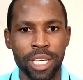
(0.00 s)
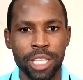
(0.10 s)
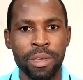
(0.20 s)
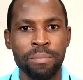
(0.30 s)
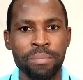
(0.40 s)
It
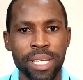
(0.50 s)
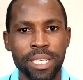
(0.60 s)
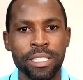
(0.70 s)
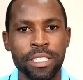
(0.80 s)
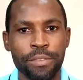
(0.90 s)
may mean
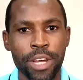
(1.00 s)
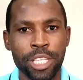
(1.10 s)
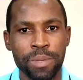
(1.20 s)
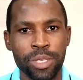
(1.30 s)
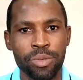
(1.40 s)
the
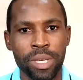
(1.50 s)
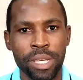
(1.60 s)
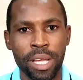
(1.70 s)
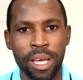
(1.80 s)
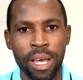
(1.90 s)
difference
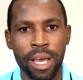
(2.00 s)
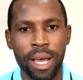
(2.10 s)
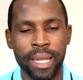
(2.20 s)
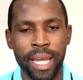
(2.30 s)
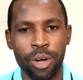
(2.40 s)
between
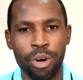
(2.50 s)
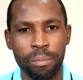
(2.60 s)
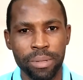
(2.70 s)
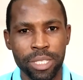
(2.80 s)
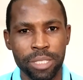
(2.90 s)
an
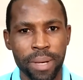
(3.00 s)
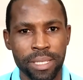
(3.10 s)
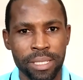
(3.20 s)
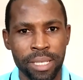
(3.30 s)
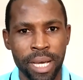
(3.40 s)
accomplished
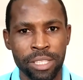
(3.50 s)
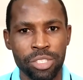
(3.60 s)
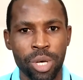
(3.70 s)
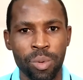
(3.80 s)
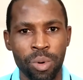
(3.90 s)
person and
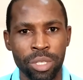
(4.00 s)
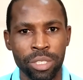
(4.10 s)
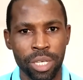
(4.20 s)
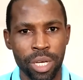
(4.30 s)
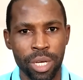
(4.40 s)
someone